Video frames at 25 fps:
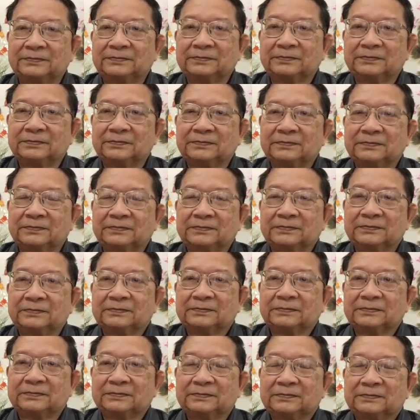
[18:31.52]

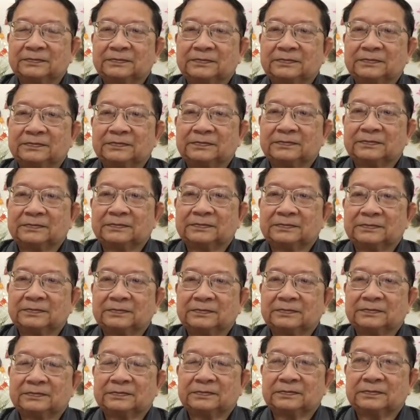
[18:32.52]

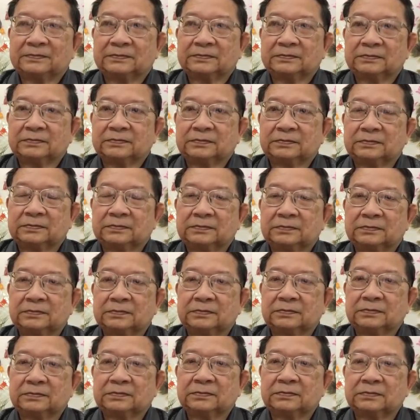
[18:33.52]

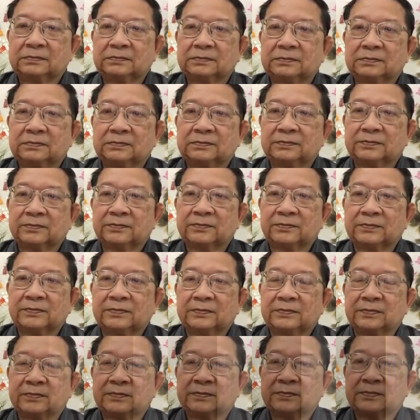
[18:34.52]
(not speaking)